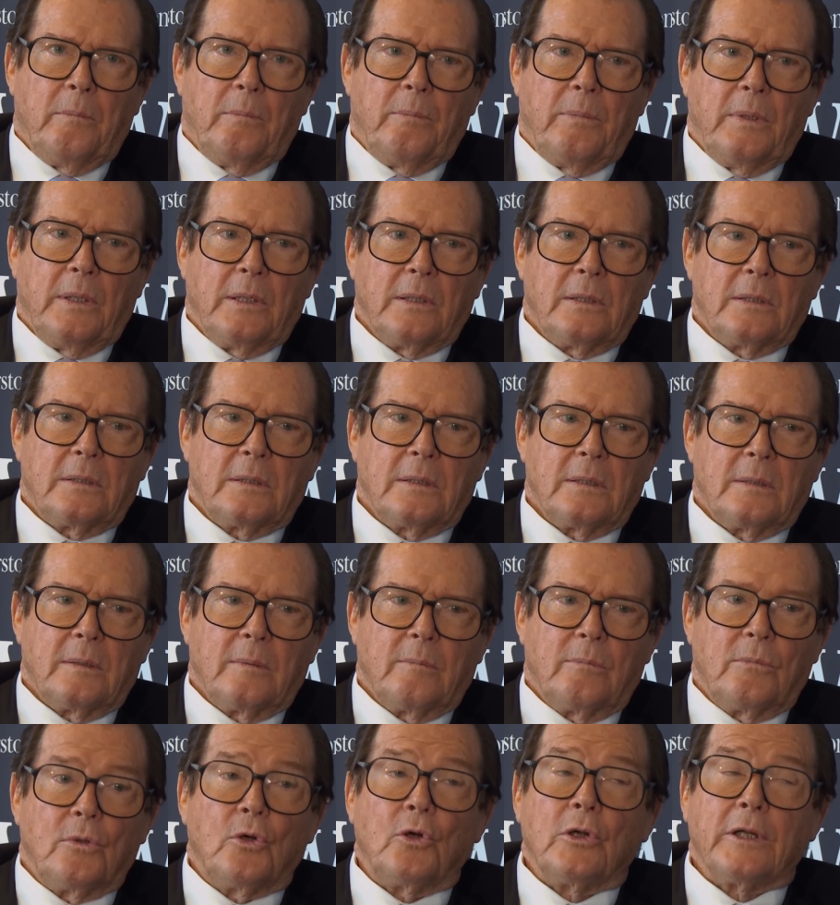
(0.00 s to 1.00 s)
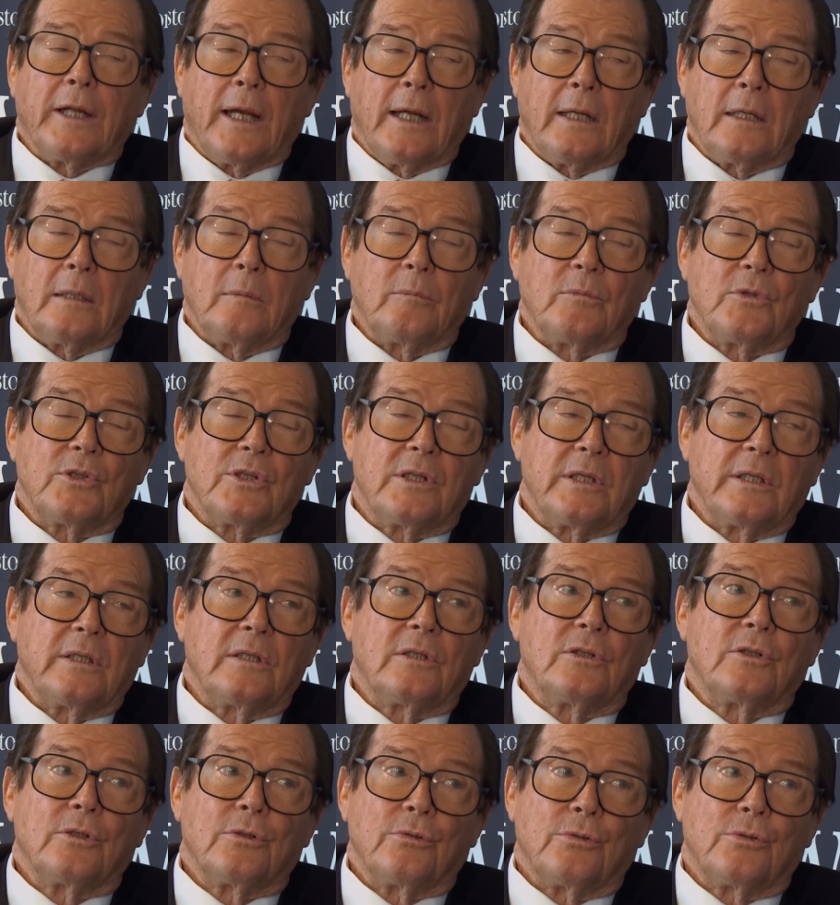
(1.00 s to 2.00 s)
But Maud Adams
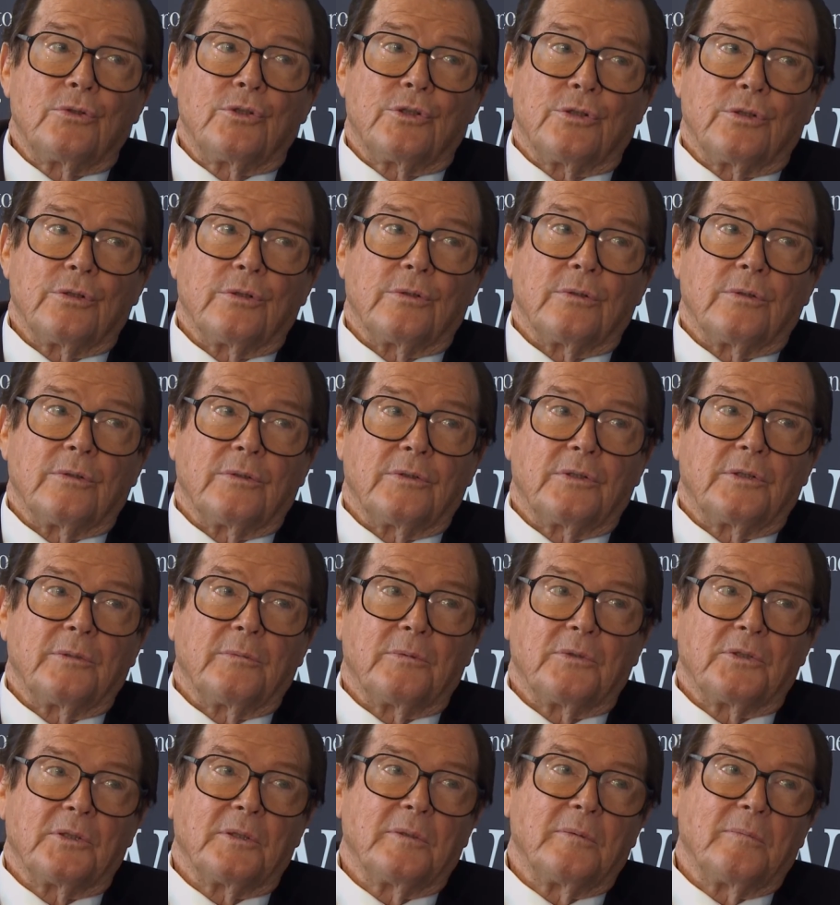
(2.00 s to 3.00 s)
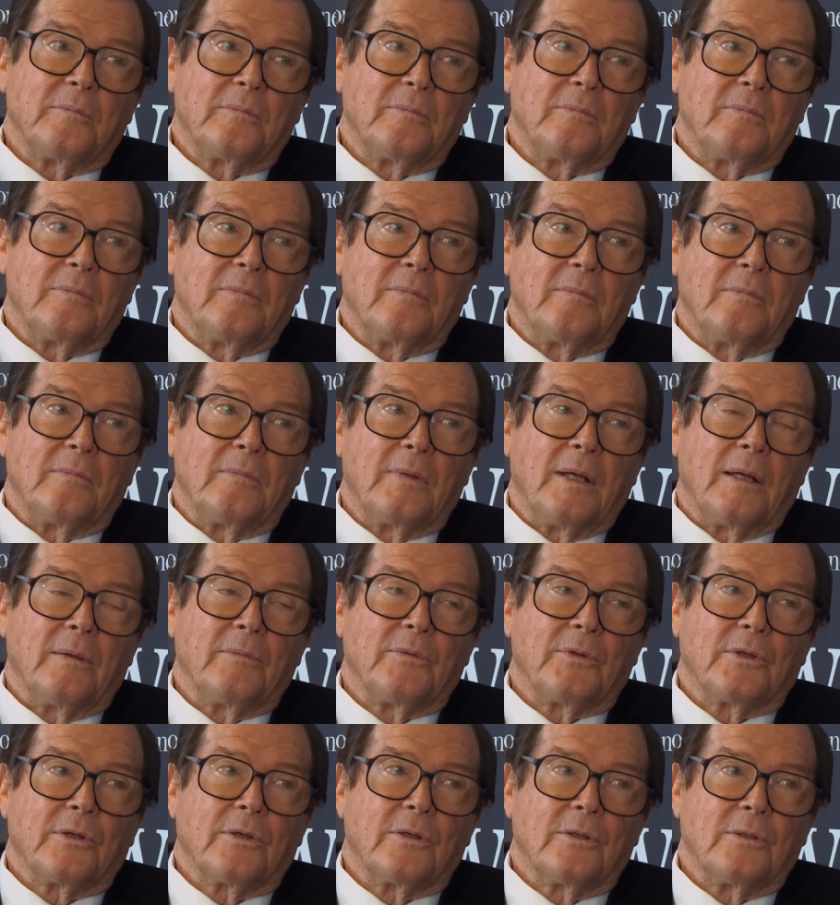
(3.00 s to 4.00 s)
did do two. She was in Man
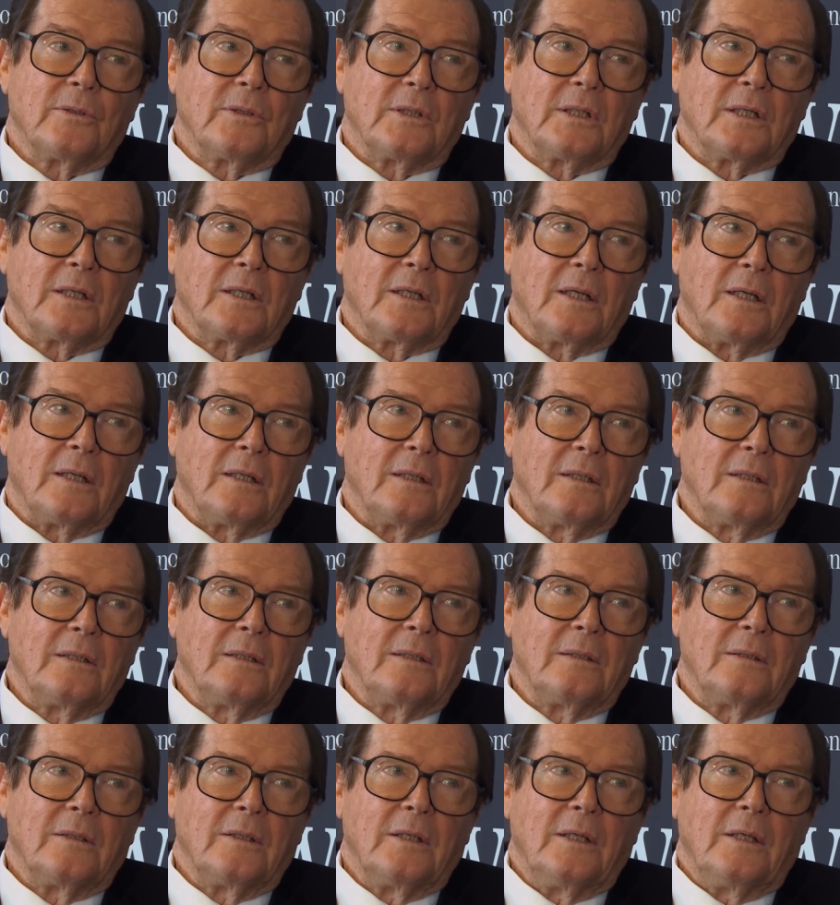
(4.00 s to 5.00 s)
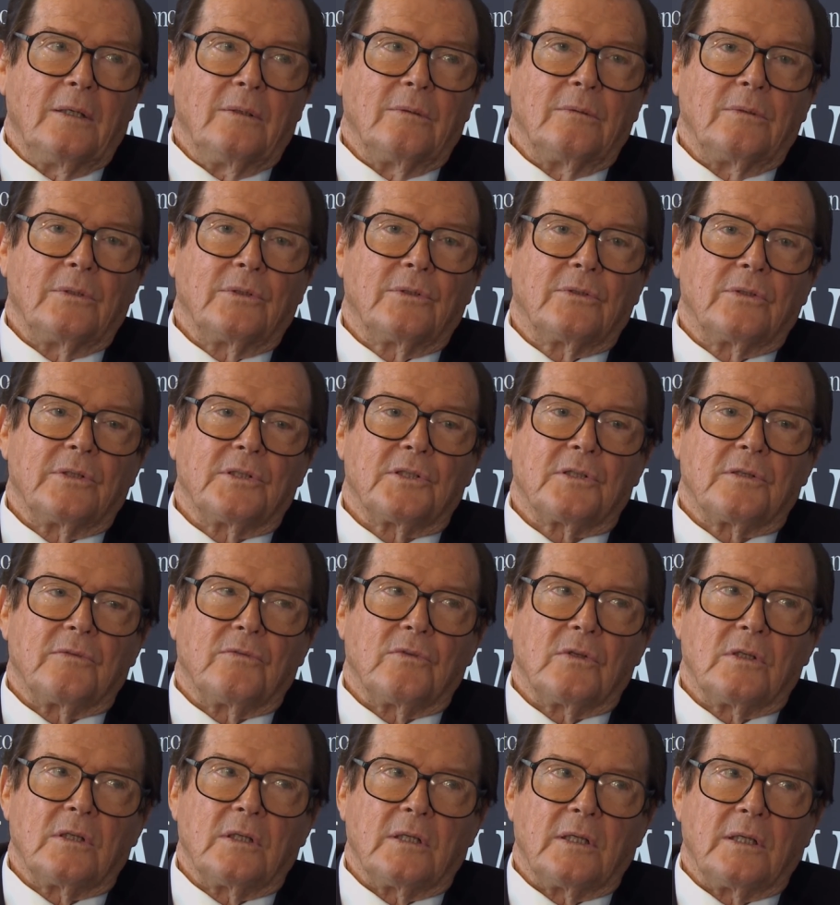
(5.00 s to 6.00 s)
with the Golden Gun with
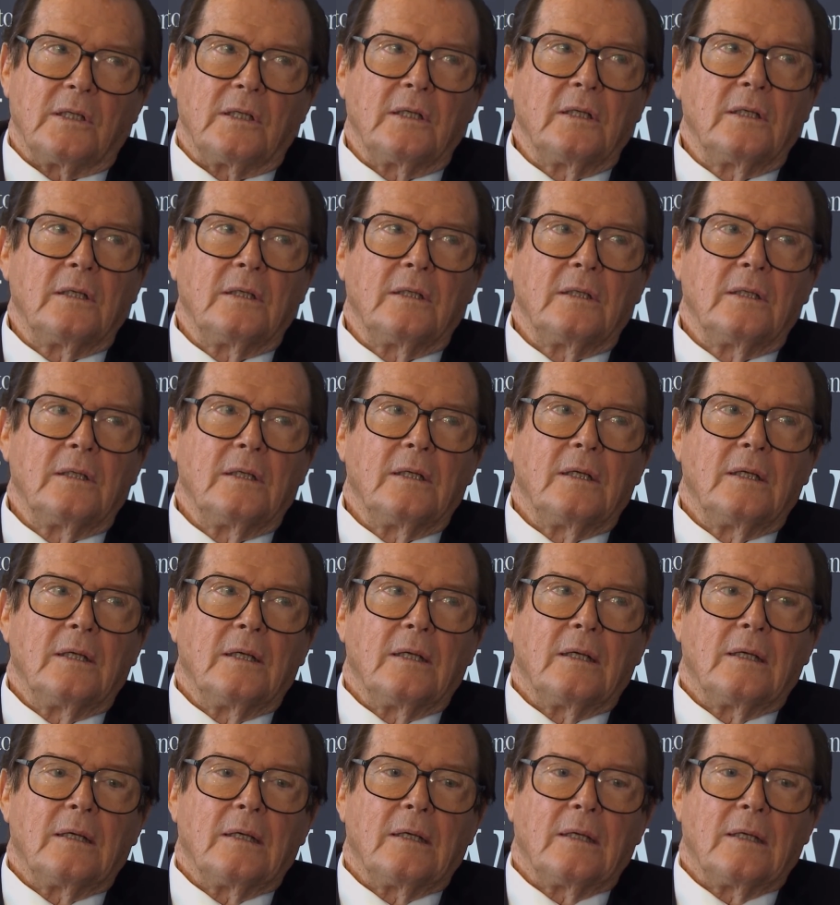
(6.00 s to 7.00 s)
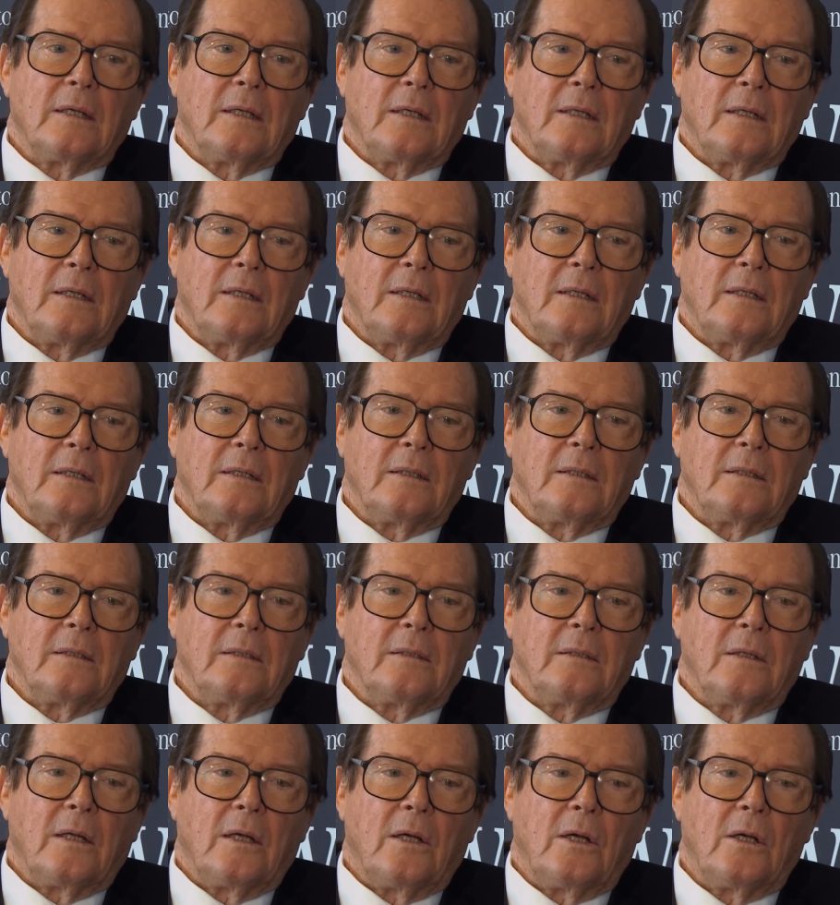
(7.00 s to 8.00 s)
Christopher Lee
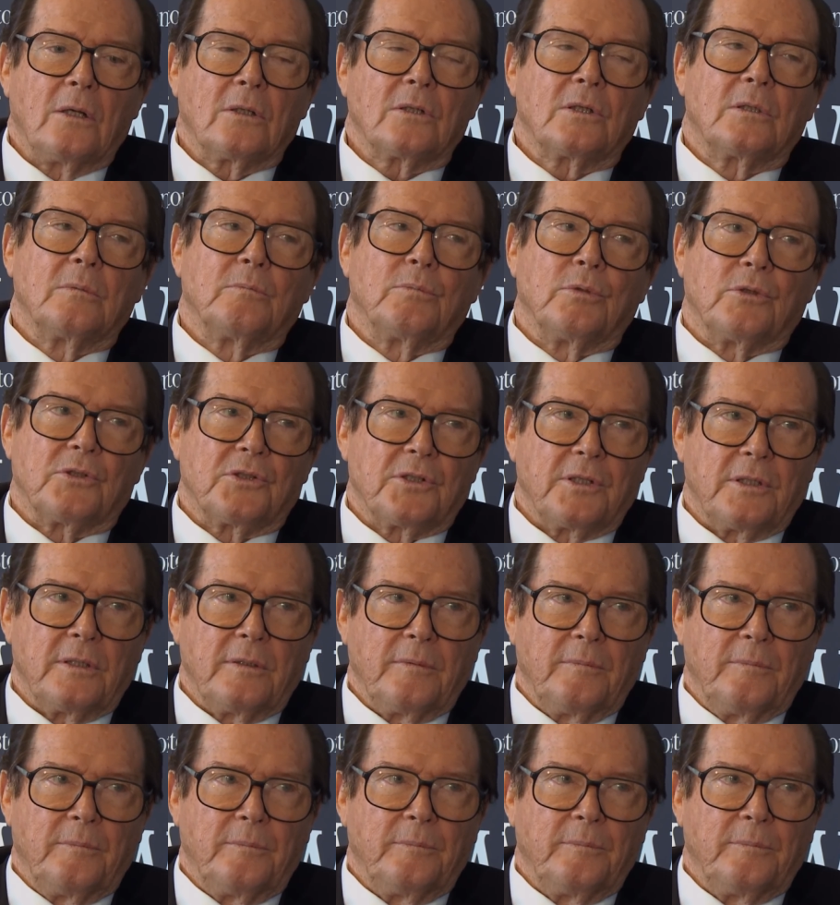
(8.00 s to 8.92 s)
and Octopussy.